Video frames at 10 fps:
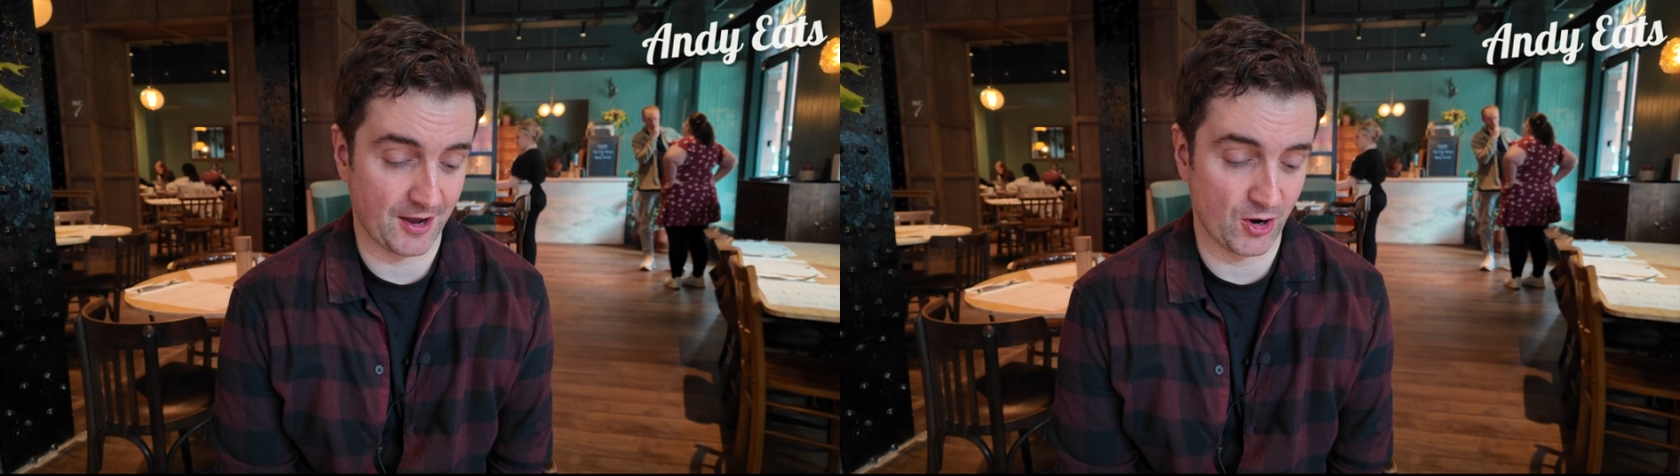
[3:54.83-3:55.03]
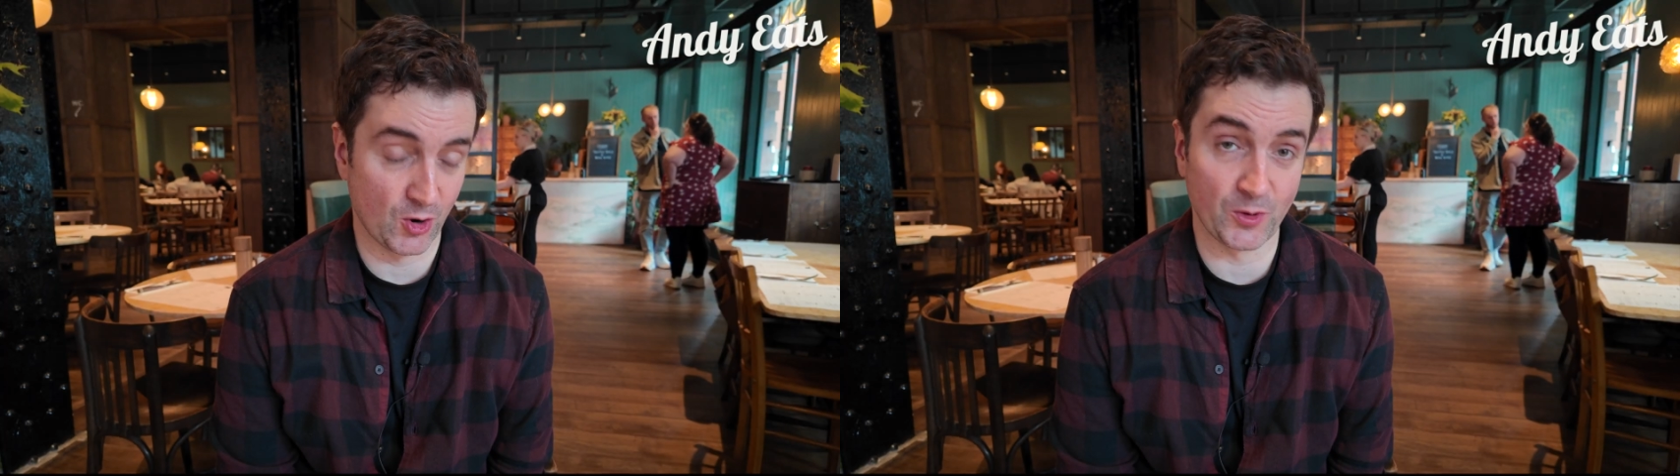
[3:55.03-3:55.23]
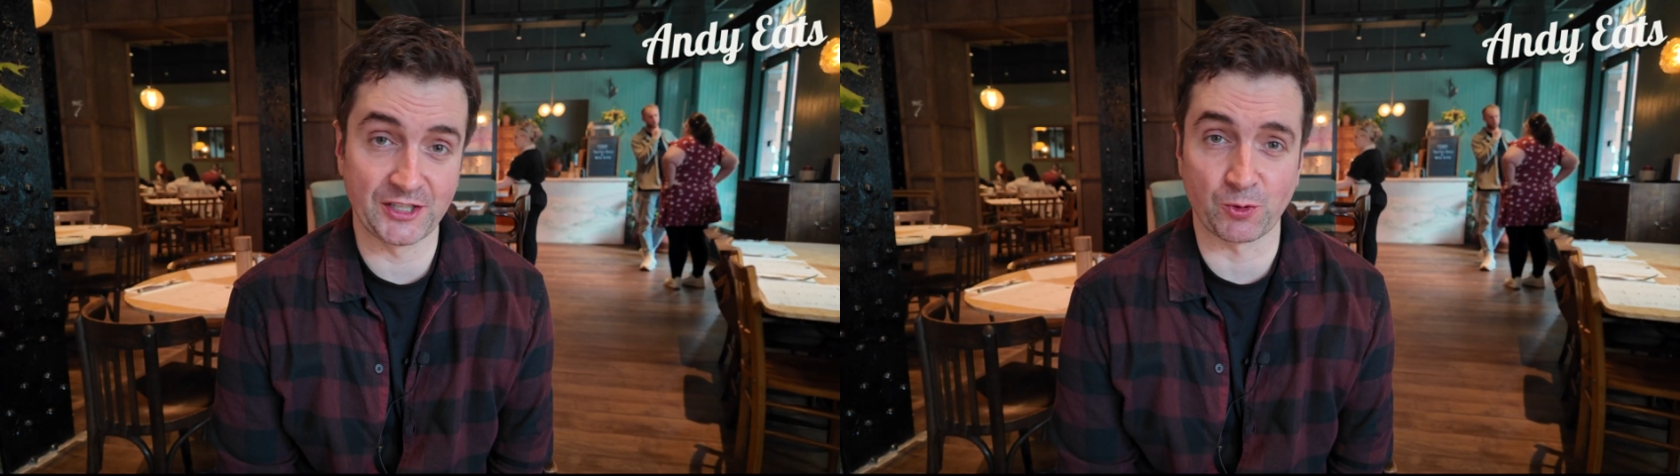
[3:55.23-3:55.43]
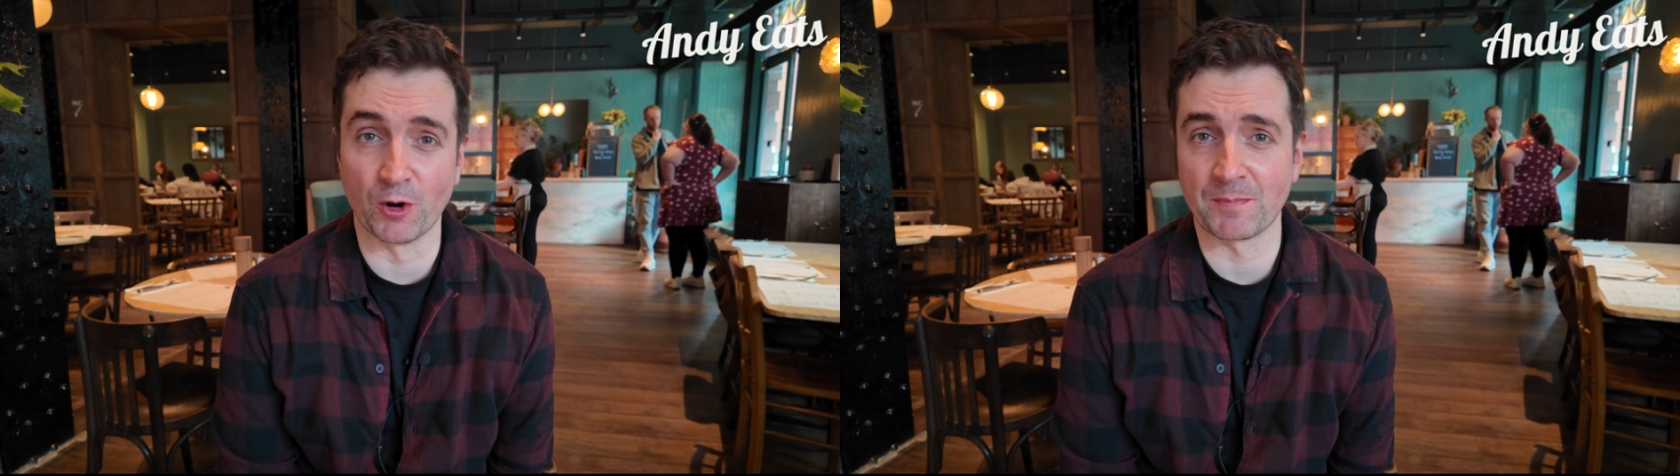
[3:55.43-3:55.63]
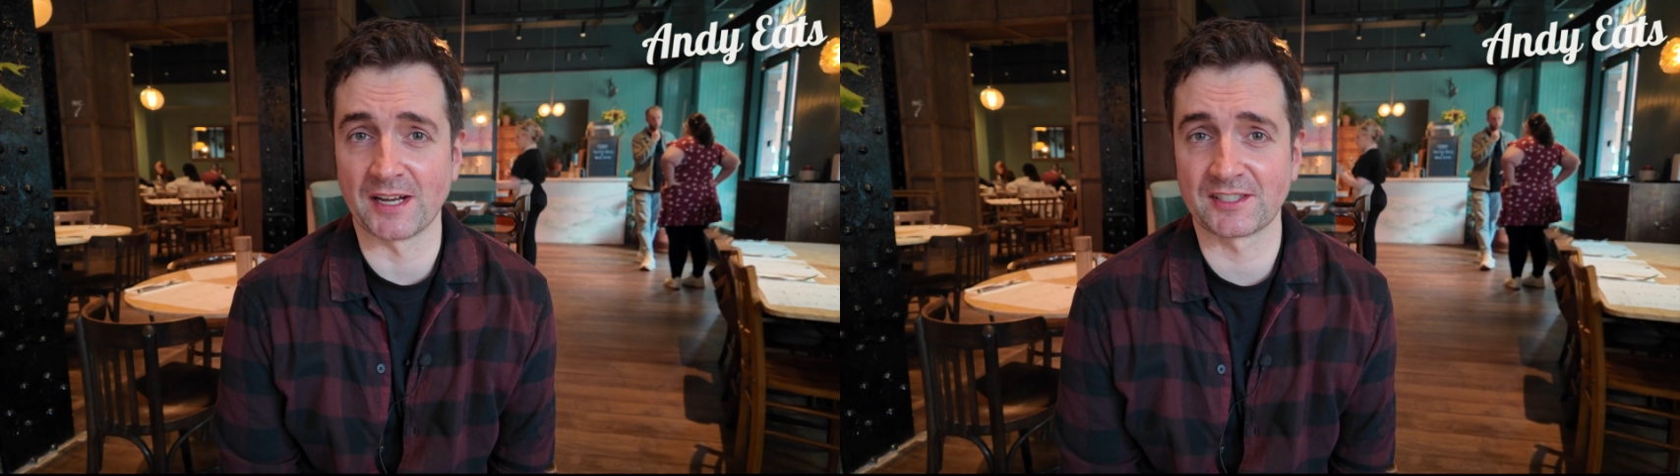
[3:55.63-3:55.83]
Always
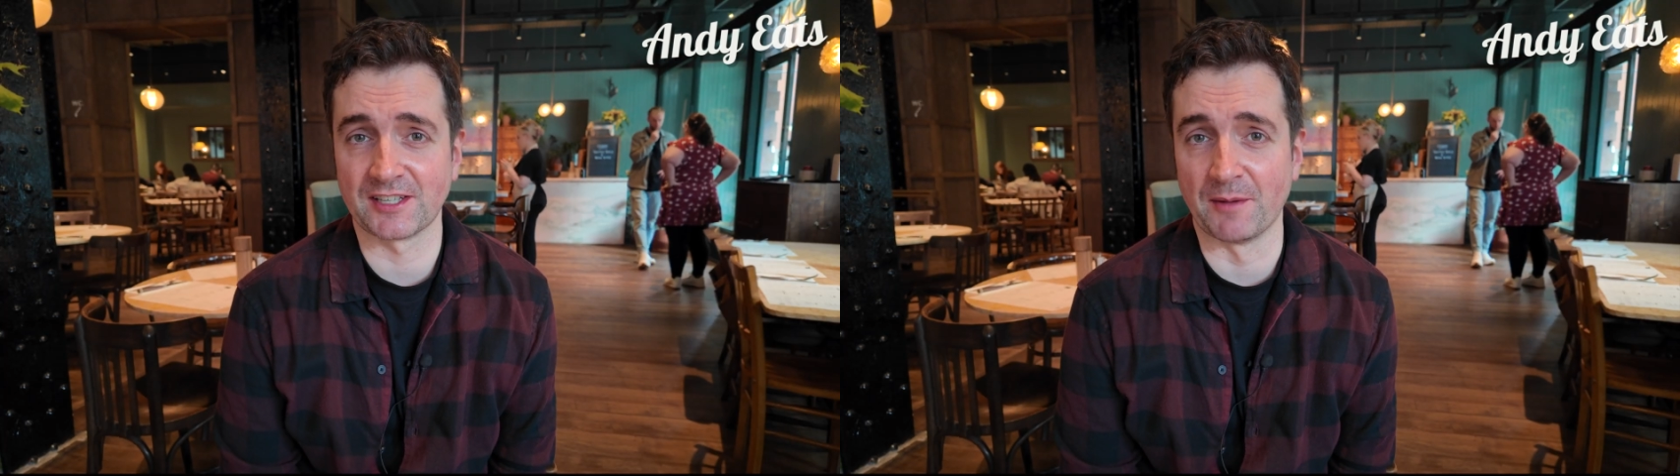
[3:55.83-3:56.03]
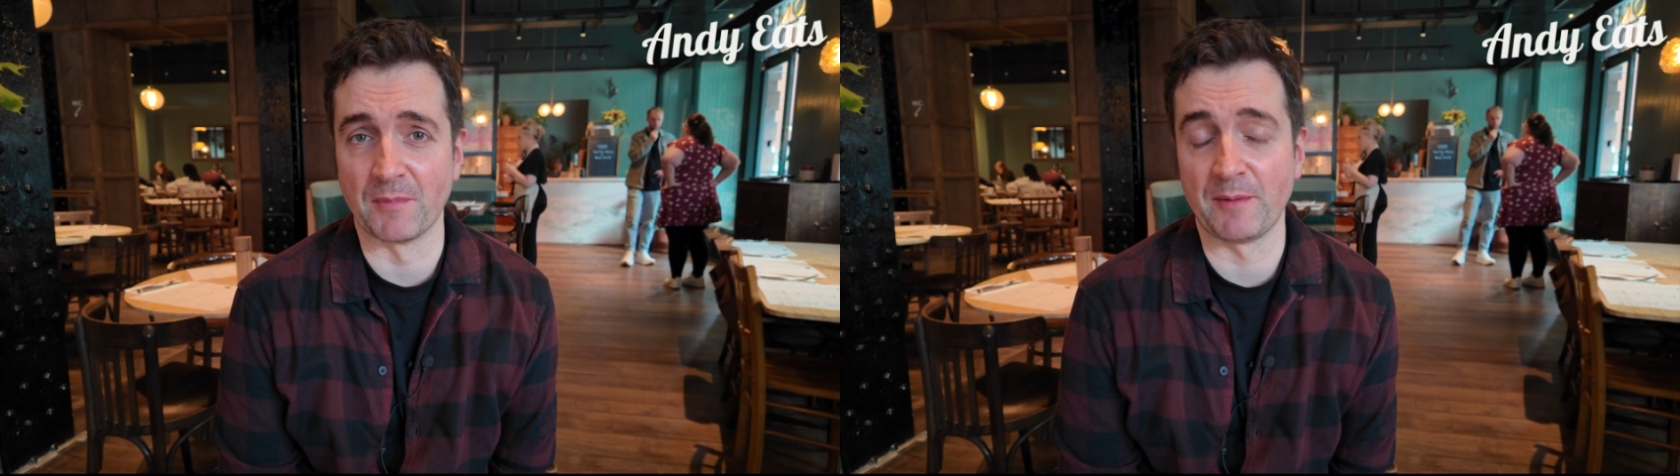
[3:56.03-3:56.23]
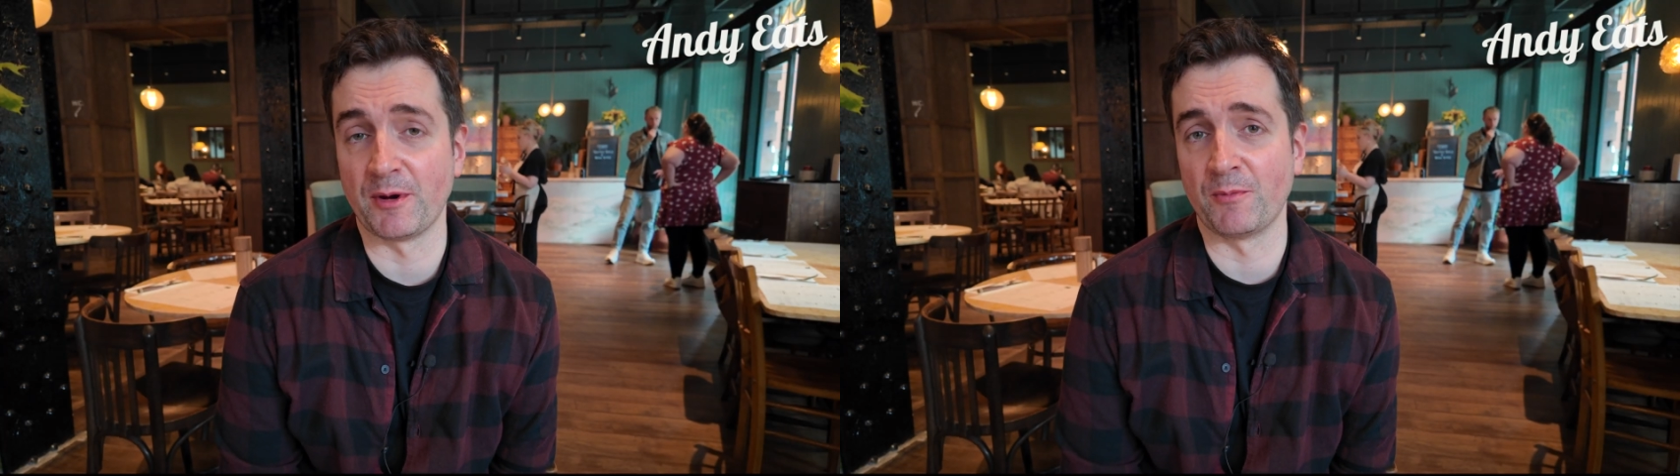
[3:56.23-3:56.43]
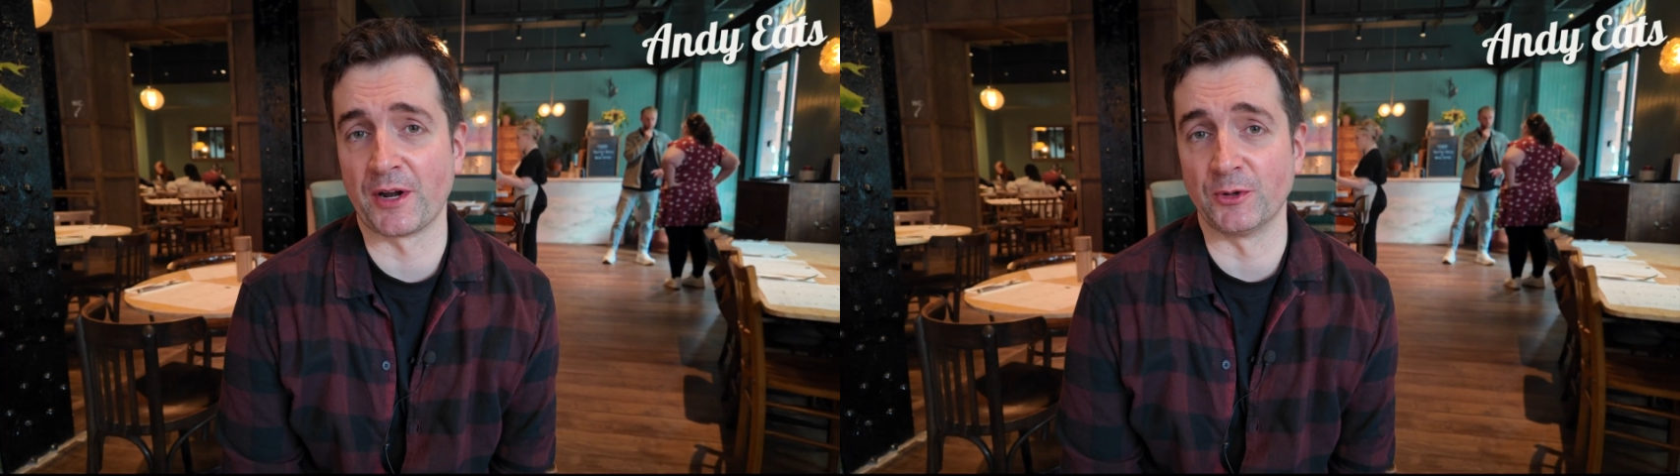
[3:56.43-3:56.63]
walked past them, maybe when